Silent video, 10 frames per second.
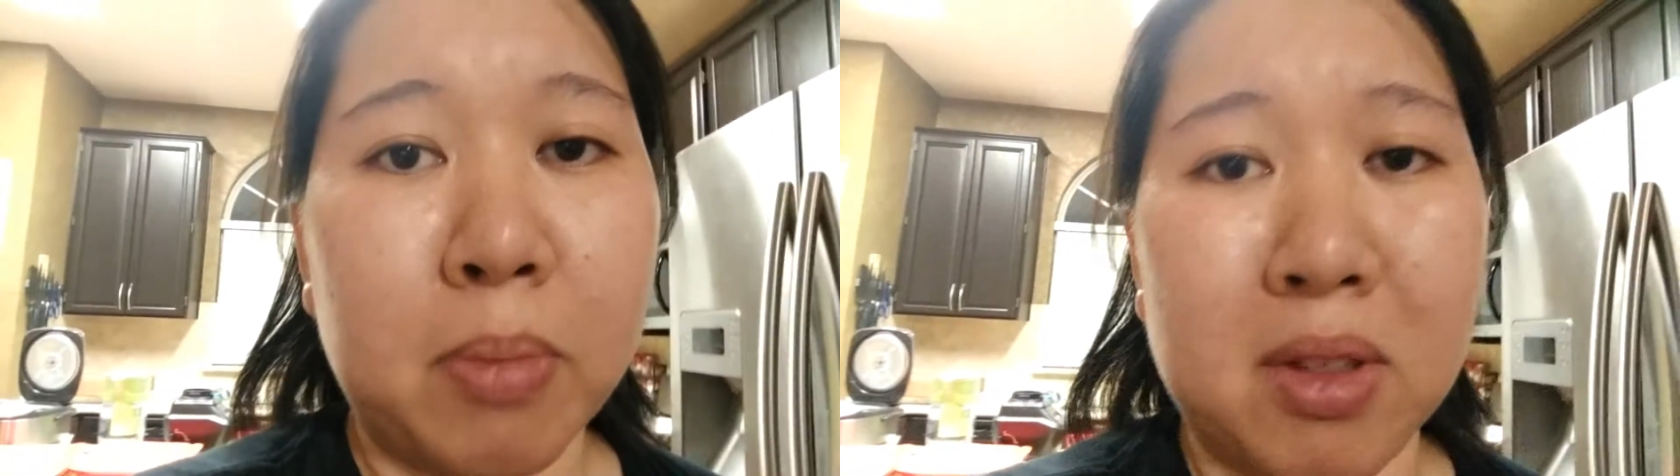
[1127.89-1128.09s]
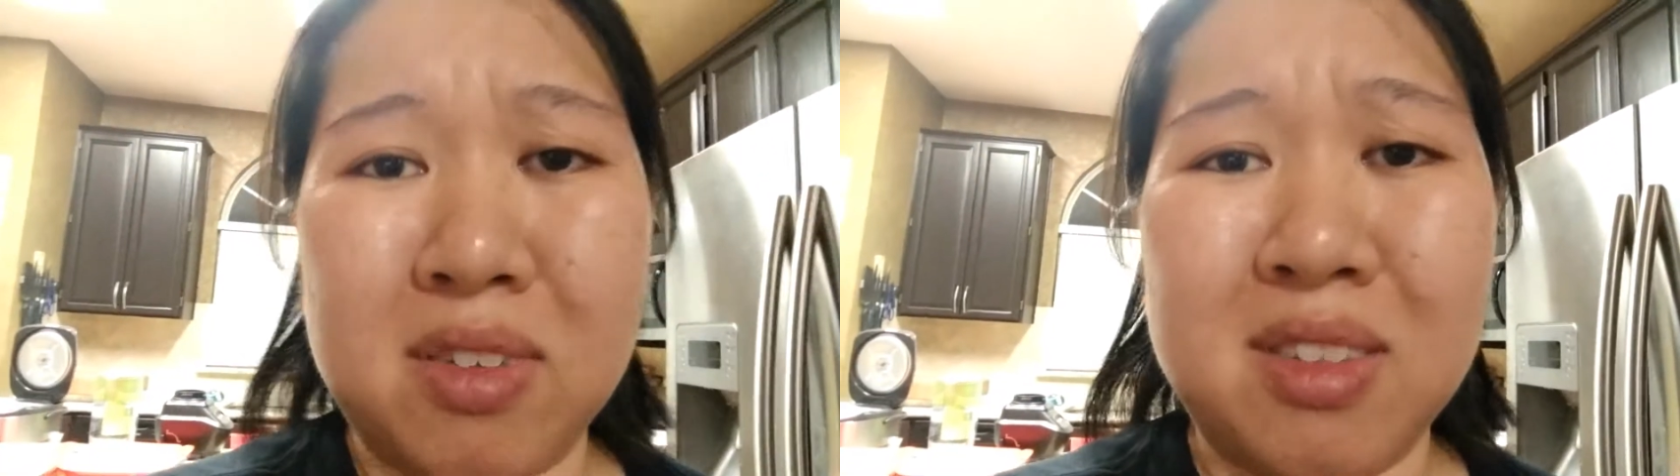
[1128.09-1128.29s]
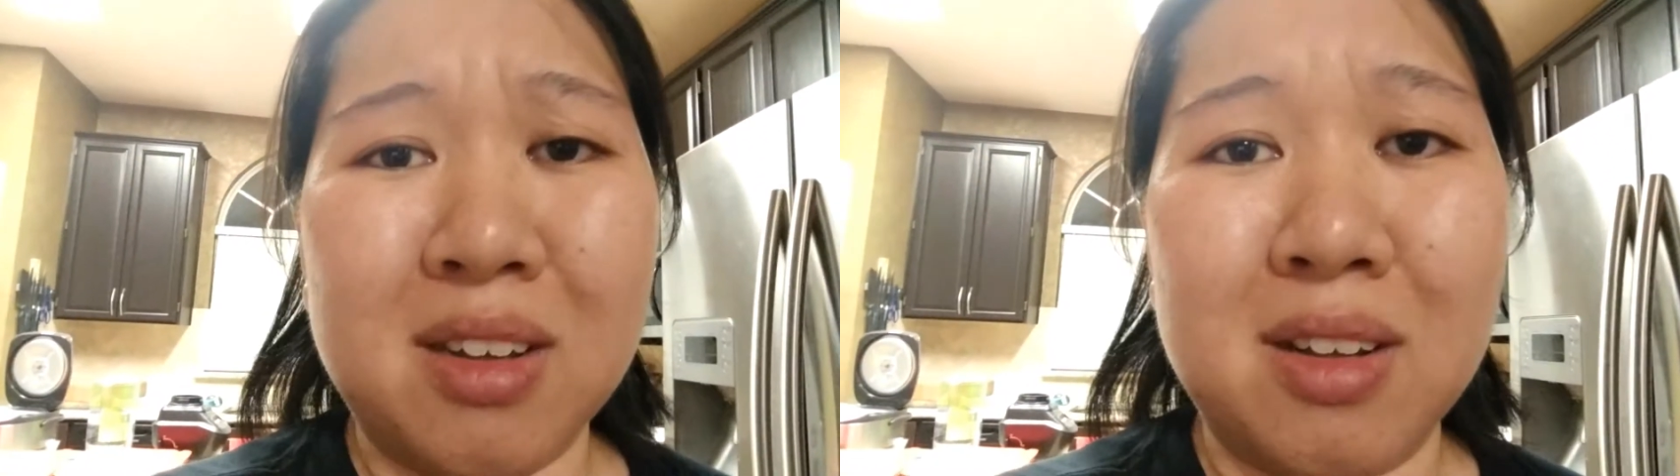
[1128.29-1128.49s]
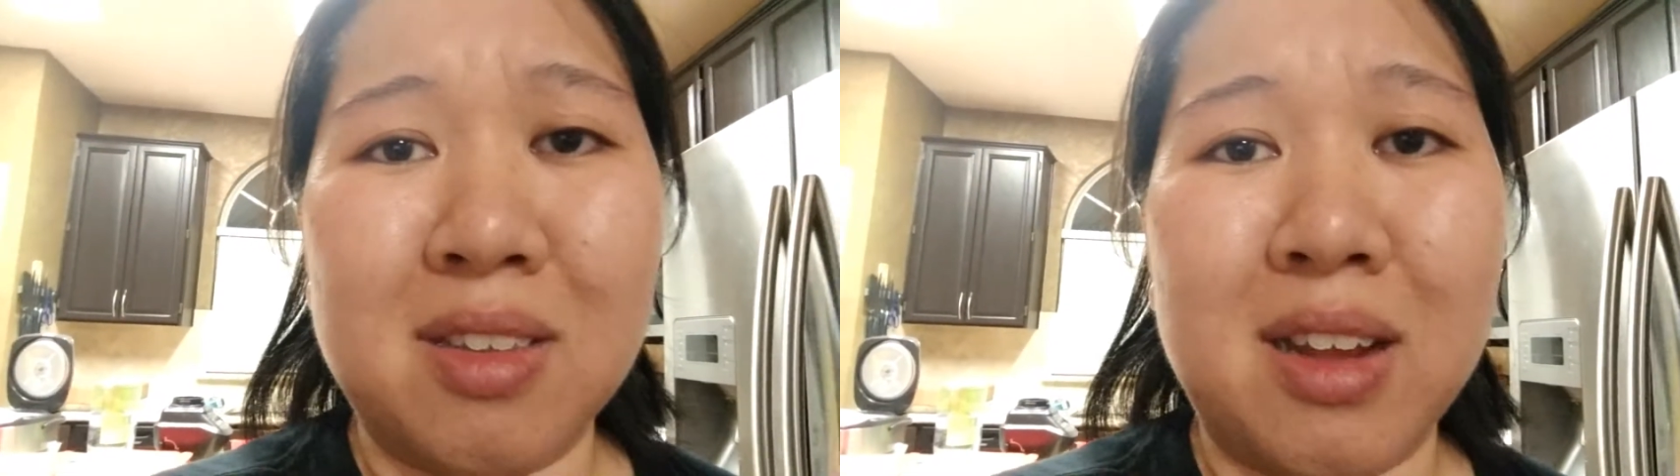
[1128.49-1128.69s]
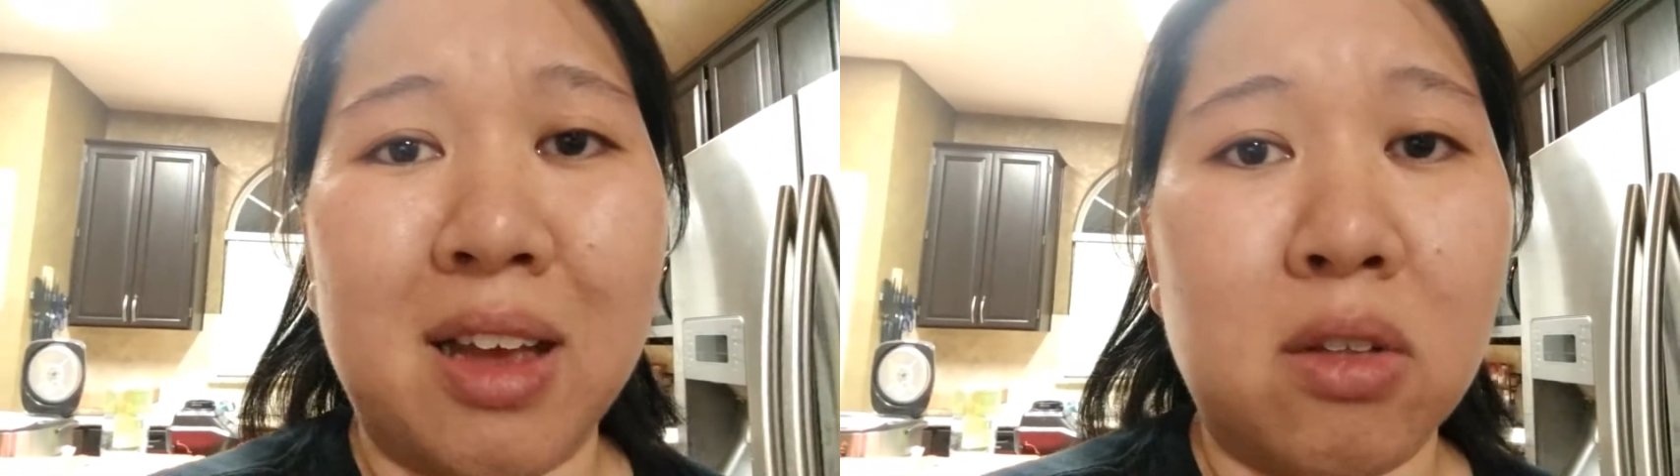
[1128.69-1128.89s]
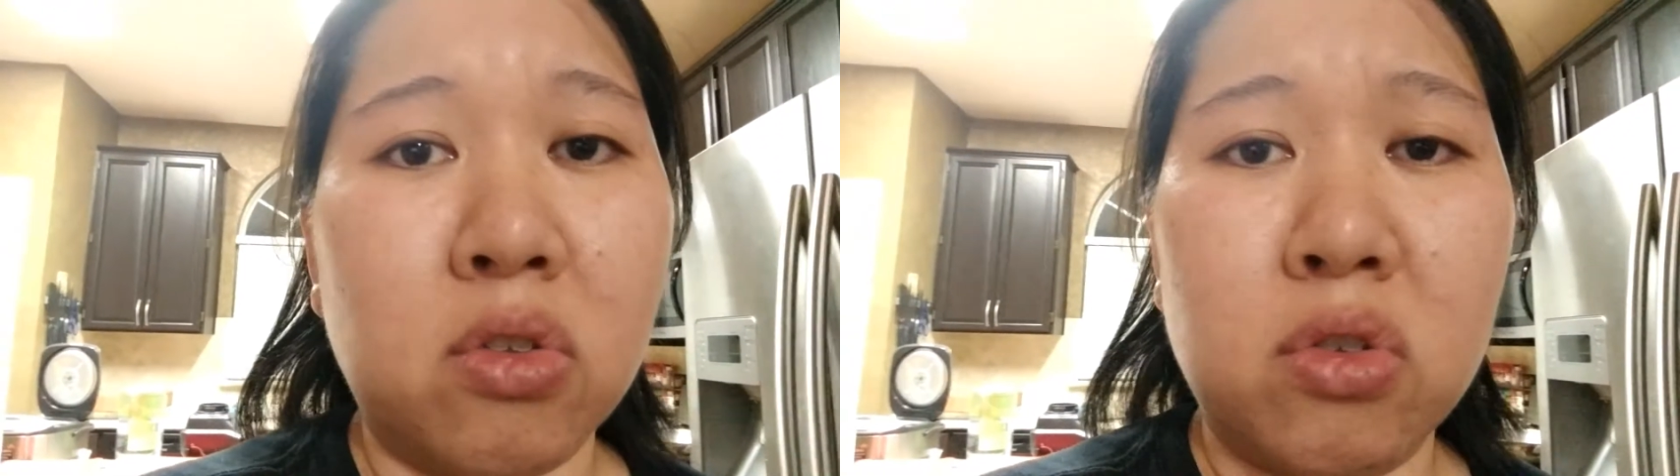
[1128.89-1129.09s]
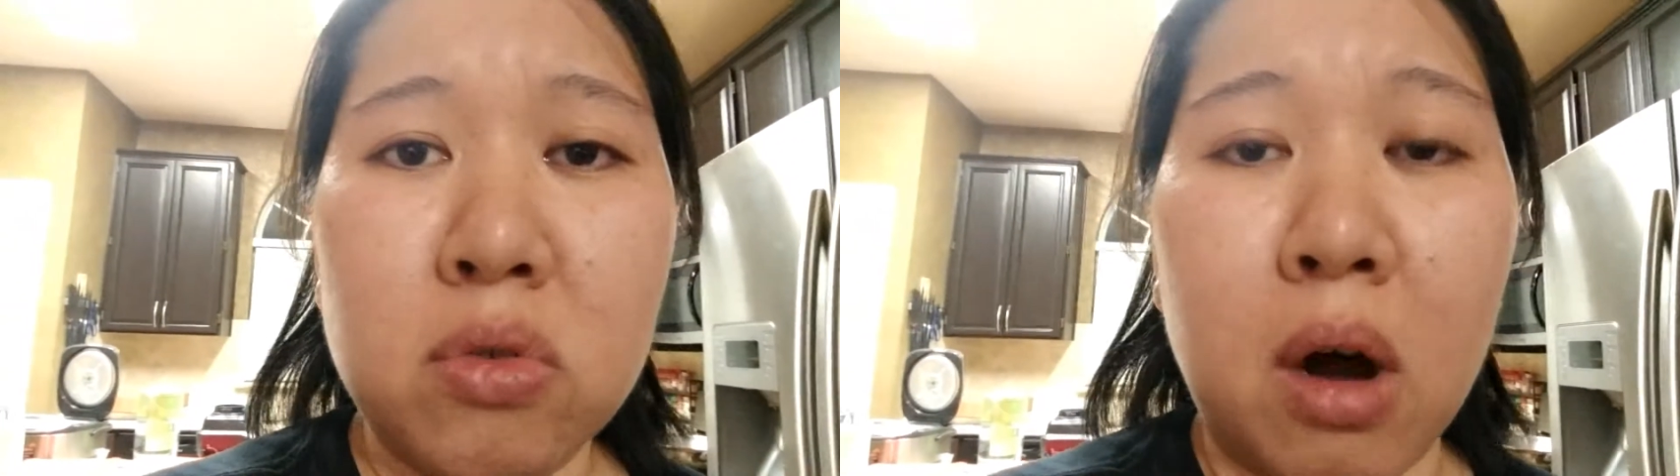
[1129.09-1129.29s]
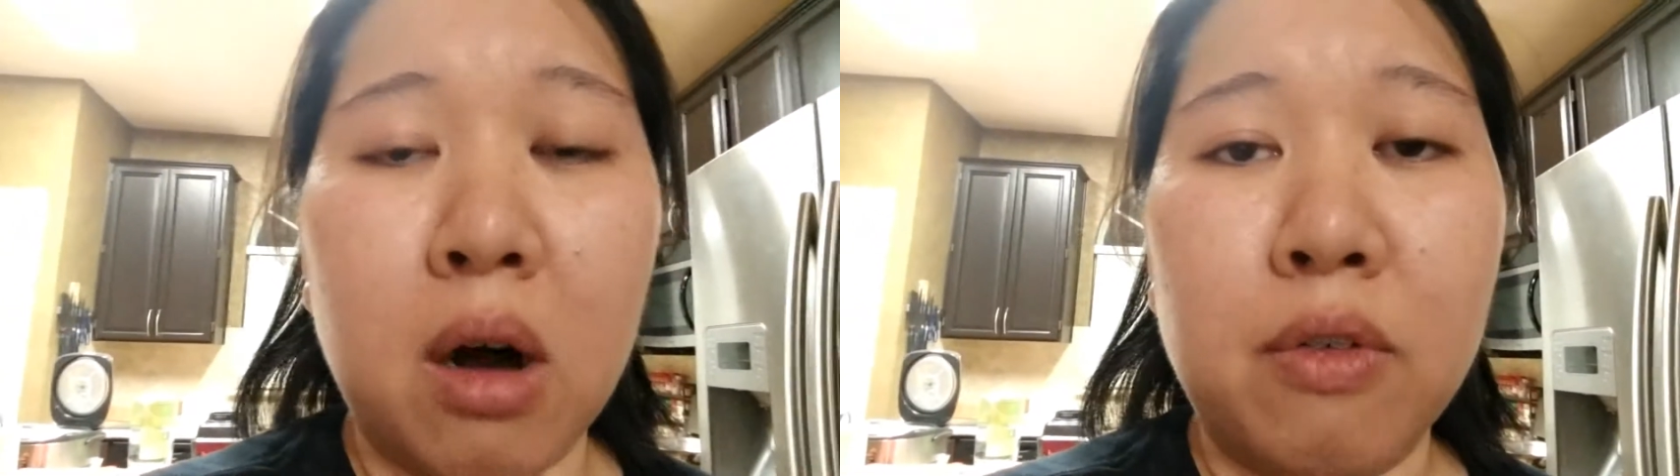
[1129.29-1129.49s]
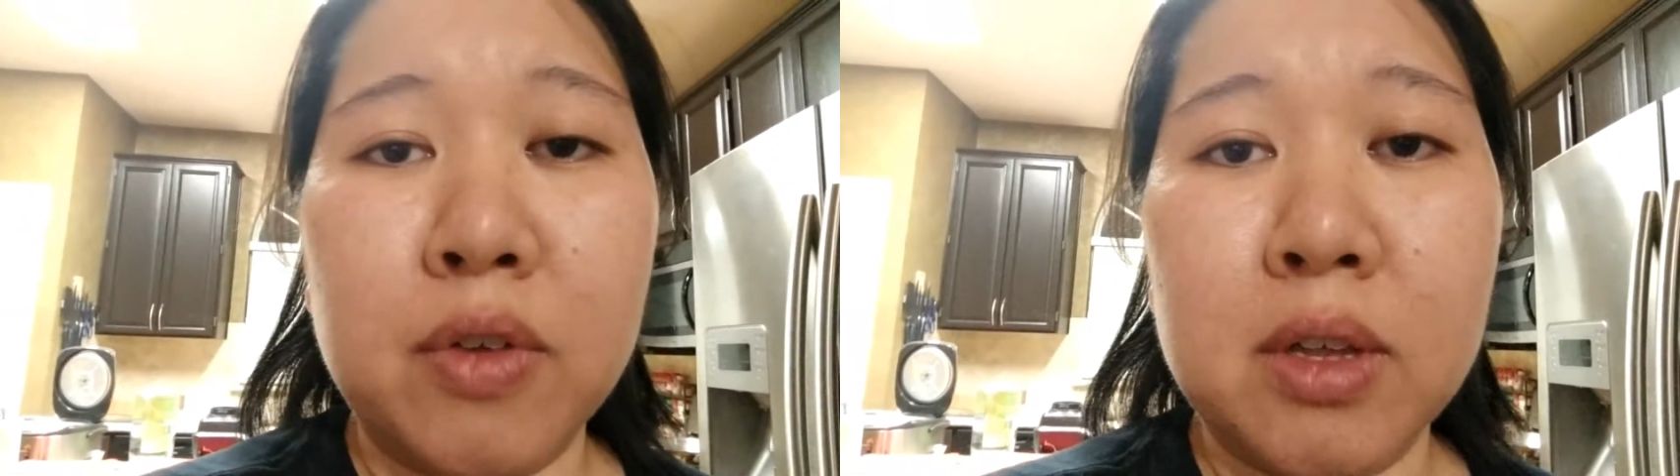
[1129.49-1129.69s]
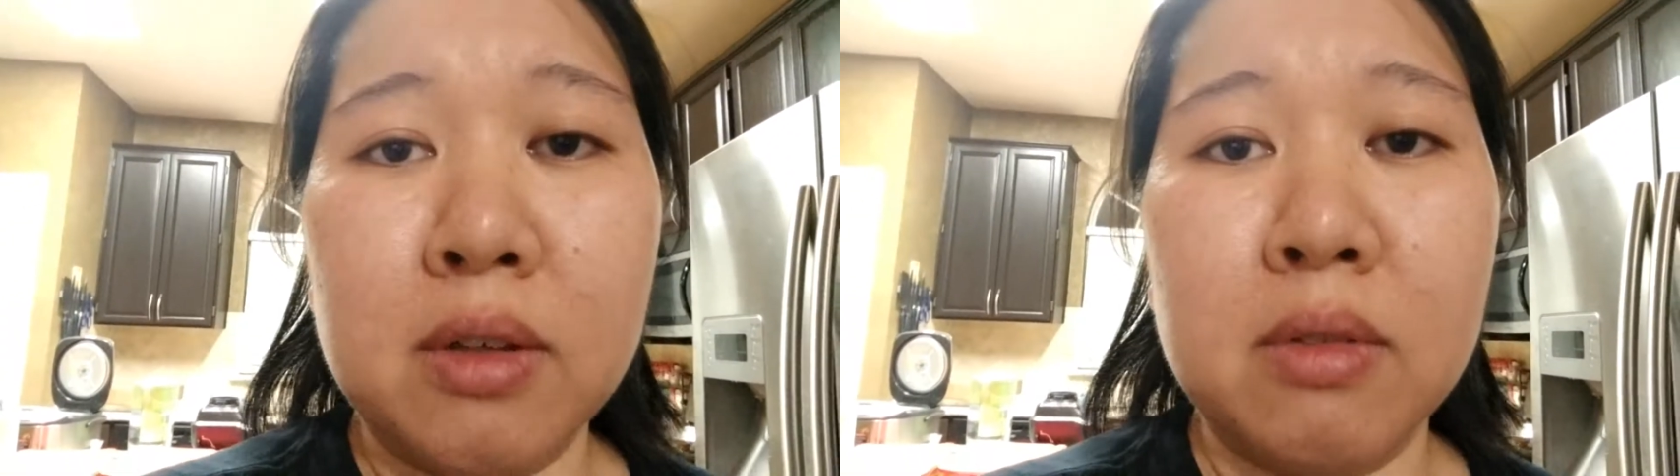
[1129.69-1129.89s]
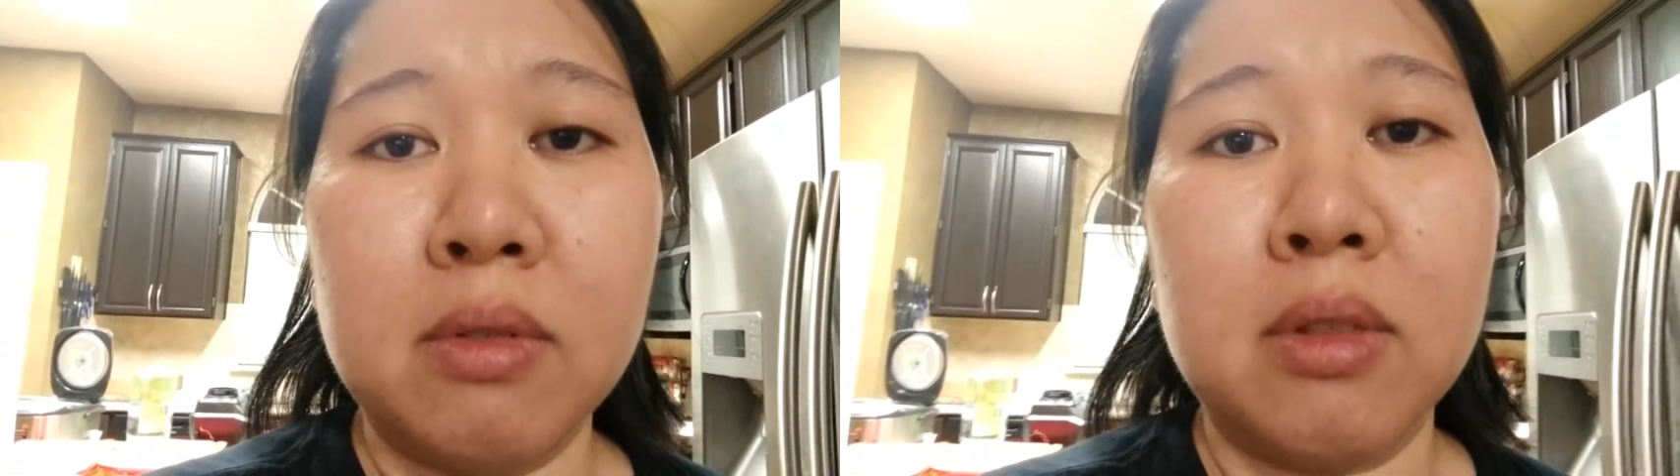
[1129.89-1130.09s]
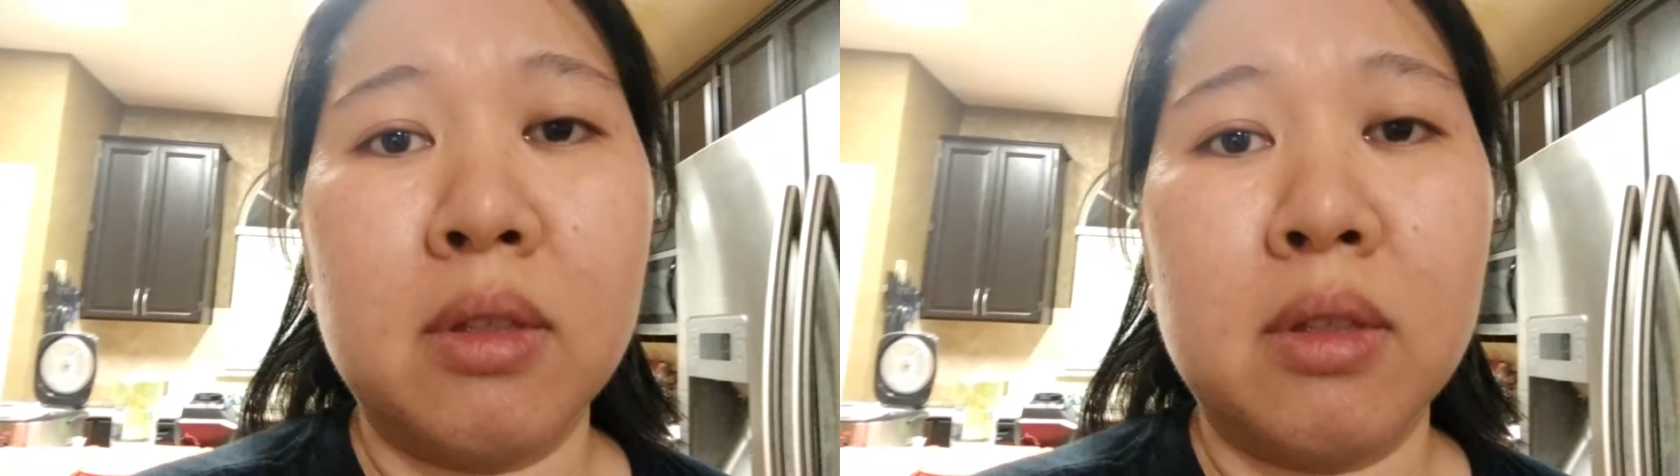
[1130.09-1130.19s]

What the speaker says: but still, it's like too often